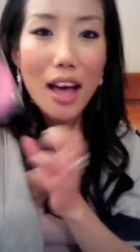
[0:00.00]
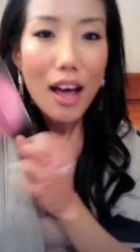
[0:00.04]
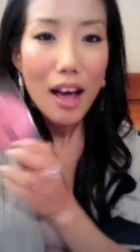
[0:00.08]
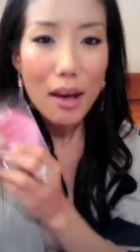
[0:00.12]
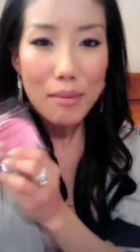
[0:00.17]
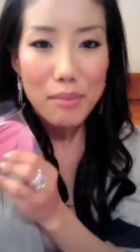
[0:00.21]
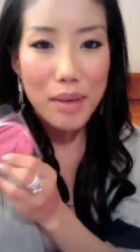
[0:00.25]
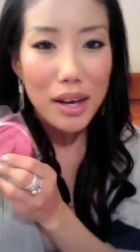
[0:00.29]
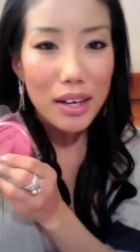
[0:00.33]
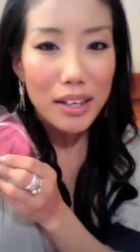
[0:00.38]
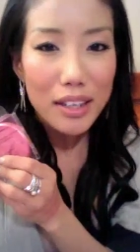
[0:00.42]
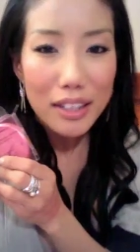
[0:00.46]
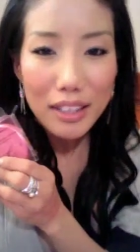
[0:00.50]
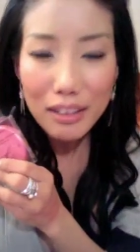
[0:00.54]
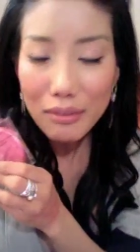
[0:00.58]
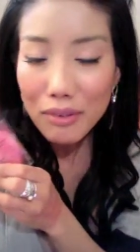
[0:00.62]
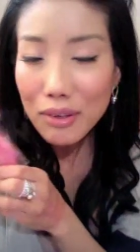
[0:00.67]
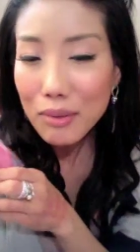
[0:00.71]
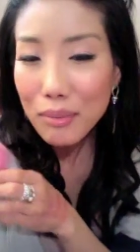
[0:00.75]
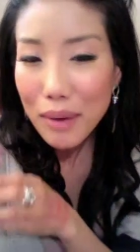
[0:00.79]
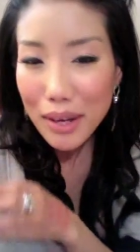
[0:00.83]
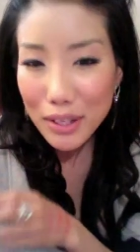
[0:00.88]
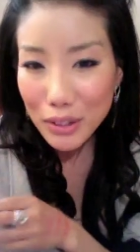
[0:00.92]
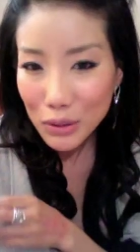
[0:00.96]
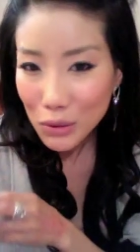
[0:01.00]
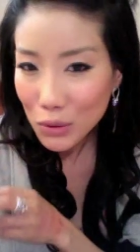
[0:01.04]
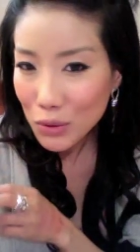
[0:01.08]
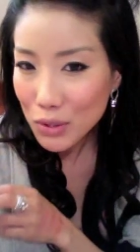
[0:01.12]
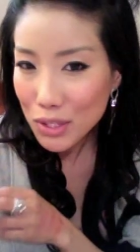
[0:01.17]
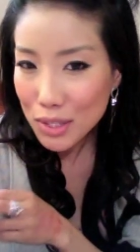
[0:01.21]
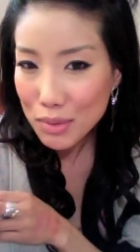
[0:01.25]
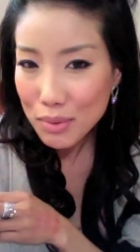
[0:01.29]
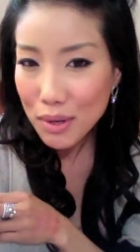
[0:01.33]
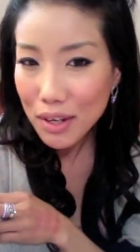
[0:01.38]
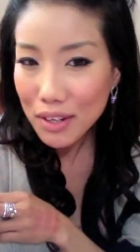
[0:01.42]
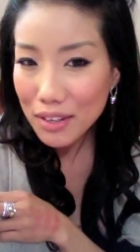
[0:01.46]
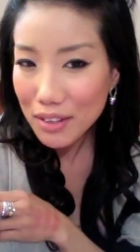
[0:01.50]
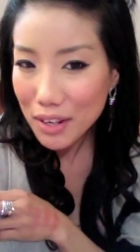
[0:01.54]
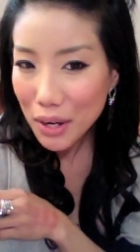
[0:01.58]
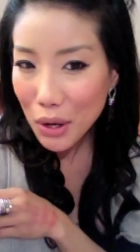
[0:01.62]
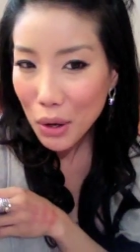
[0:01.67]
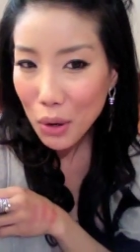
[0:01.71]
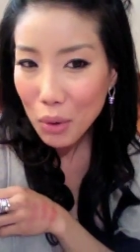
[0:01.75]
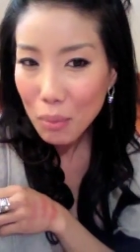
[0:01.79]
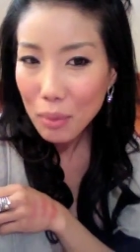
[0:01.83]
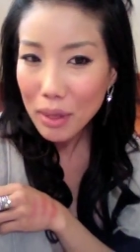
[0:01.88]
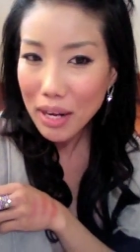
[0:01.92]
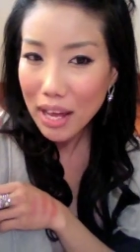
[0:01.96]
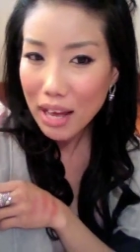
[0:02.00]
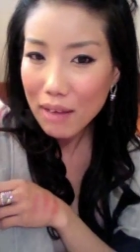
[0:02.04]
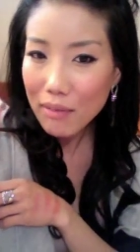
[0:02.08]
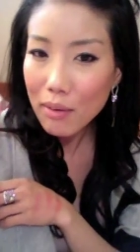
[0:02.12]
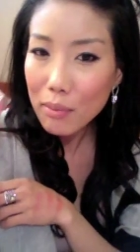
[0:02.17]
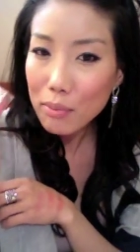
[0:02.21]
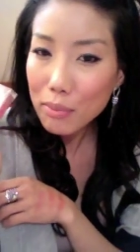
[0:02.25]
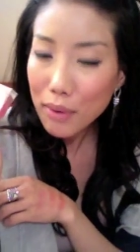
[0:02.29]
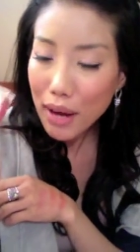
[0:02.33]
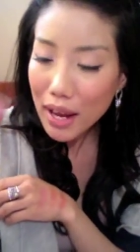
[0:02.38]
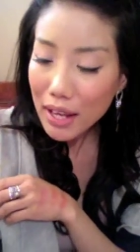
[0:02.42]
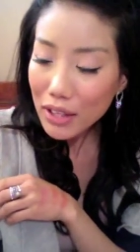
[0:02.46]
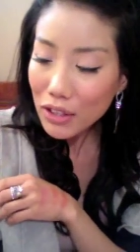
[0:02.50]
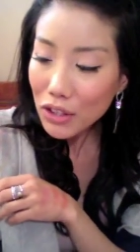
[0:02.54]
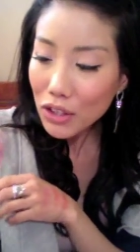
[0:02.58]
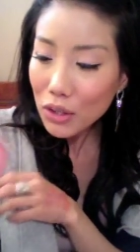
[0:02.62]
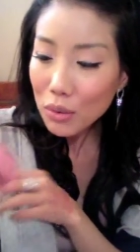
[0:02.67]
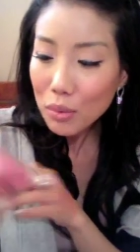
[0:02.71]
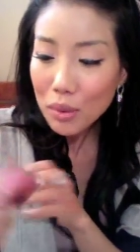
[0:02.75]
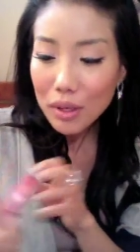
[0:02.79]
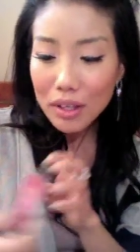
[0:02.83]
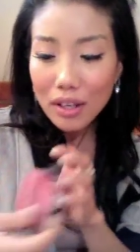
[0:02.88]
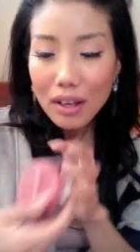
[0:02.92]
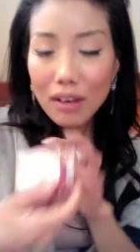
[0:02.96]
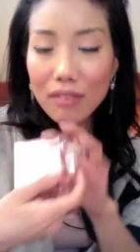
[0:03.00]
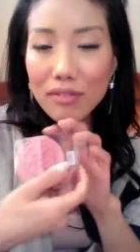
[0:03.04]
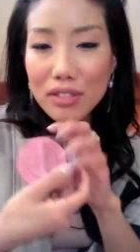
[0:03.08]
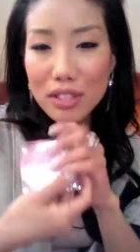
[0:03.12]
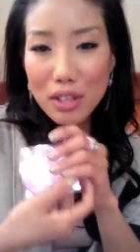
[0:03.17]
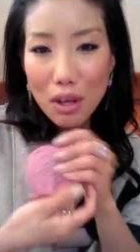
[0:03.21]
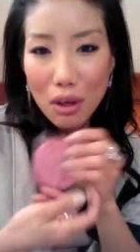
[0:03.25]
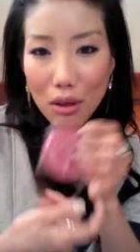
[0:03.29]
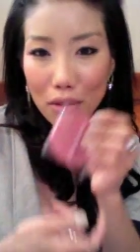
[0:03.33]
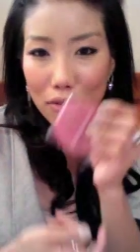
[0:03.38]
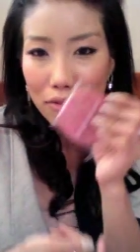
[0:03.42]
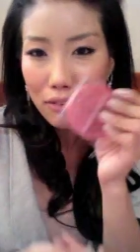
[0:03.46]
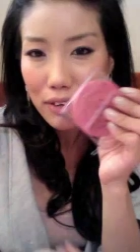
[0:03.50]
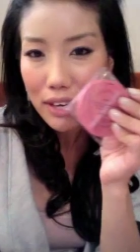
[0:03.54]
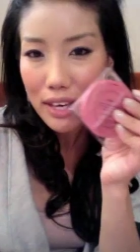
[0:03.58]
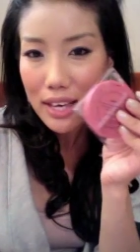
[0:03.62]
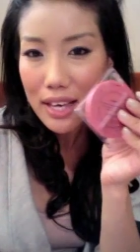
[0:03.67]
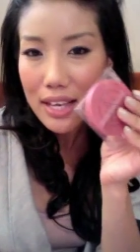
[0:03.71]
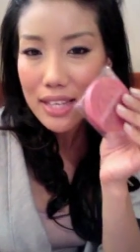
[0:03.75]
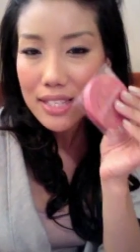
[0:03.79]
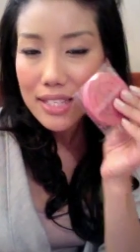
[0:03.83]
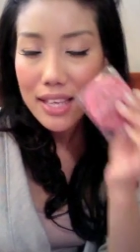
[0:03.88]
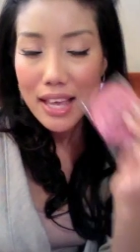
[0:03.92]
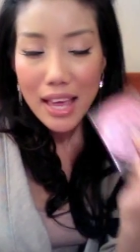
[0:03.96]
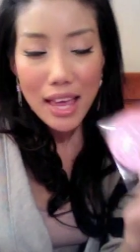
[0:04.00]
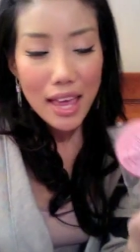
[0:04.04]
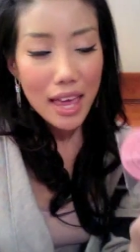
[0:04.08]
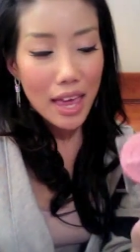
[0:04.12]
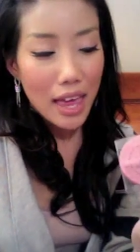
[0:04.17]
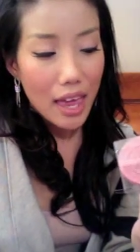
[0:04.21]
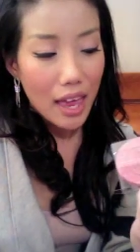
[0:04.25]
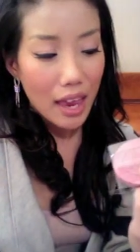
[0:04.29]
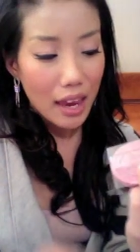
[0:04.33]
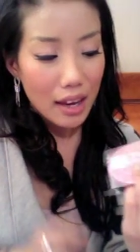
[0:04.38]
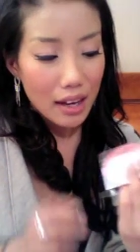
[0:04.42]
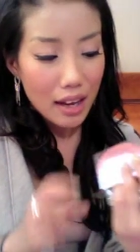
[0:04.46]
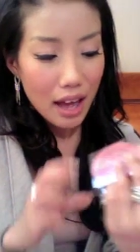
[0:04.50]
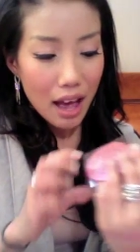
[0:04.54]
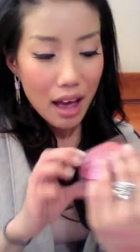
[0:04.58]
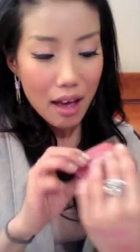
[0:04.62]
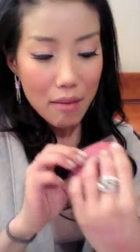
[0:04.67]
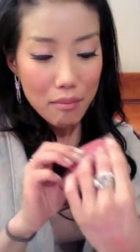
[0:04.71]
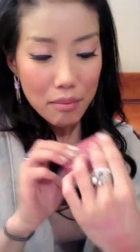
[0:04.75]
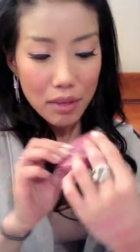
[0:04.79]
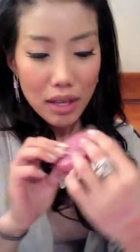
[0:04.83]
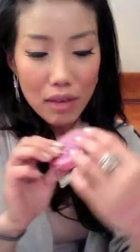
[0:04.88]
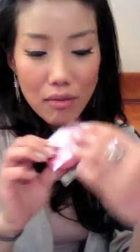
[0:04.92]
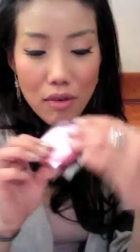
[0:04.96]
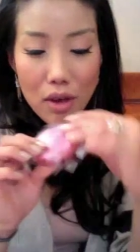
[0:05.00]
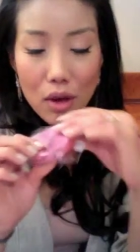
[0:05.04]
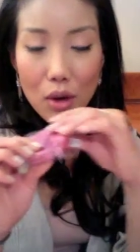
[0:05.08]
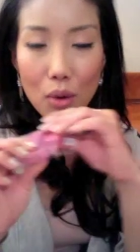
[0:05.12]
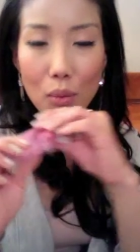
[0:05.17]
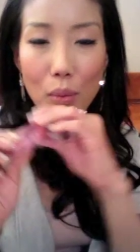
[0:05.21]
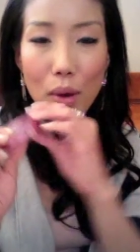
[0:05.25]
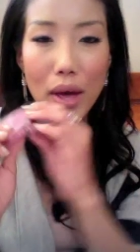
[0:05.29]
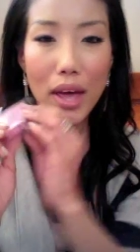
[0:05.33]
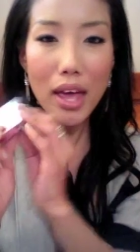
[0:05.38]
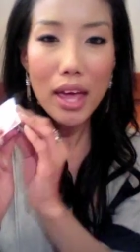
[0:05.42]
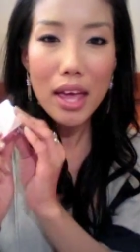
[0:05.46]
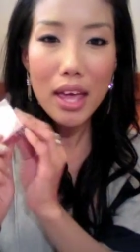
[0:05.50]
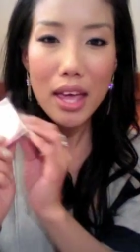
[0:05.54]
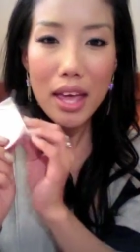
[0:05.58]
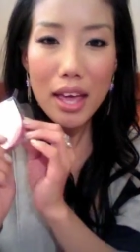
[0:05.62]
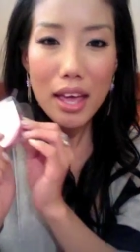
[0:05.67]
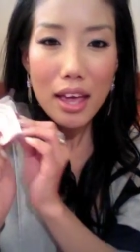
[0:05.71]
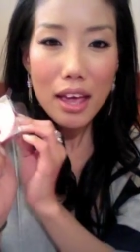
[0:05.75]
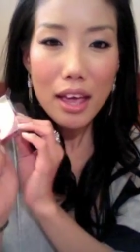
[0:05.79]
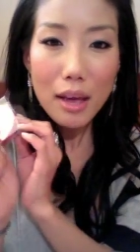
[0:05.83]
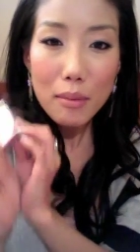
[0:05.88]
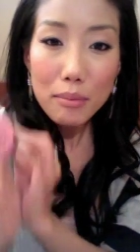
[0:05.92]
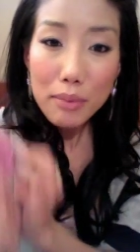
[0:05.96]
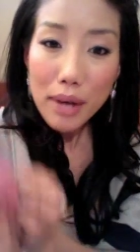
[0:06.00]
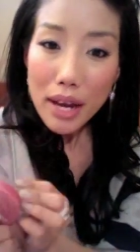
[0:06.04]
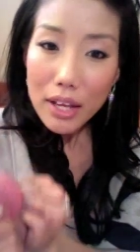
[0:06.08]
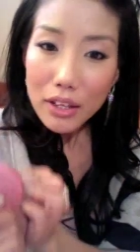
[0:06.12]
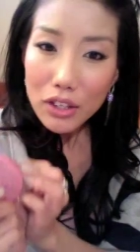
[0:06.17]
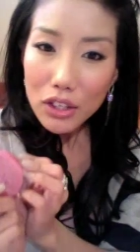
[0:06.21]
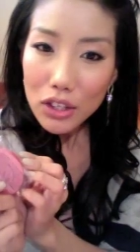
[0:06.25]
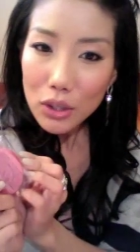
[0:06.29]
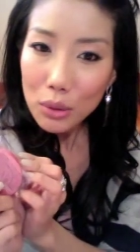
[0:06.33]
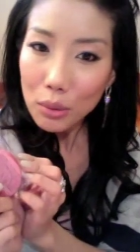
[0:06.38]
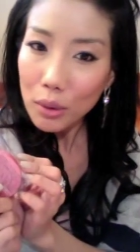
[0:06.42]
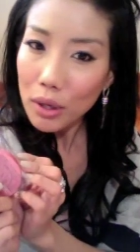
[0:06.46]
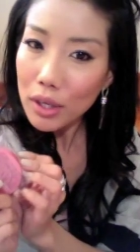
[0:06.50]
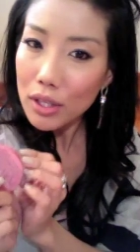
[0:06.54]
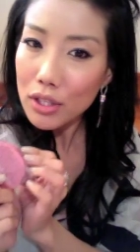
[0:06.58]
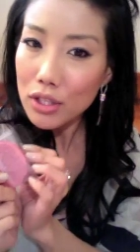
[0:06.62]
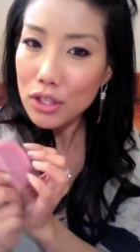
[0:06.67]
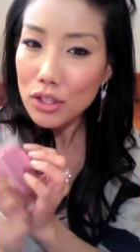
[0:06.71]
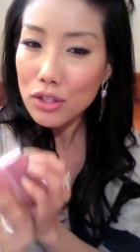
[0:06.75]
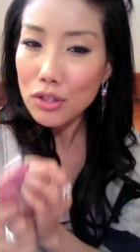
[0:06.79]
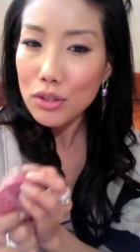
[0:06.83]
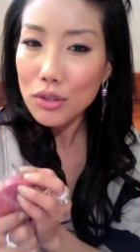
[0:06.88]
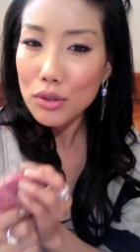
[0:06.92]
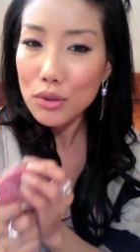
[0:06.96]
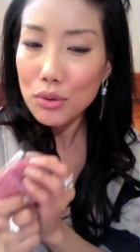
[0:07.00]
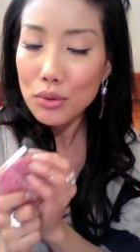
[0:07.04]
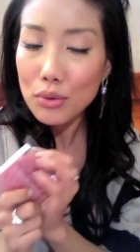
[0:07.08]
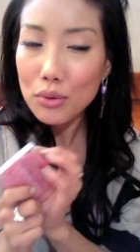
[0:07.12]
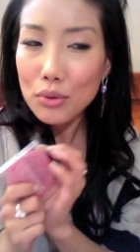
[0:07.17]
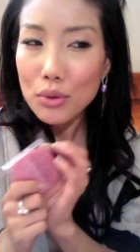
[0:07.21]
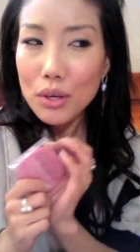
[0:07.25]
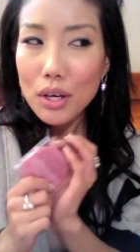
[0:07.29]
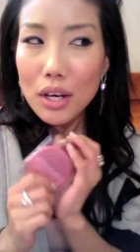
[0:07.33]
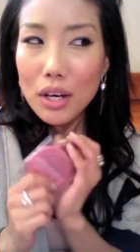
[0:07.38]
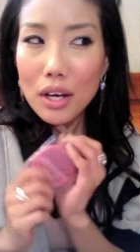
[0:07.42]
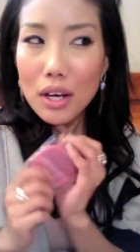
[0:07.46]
I'm not going to give you my used one, no, but I have a brand new one of Dollface, and I'm giving away a brand new one to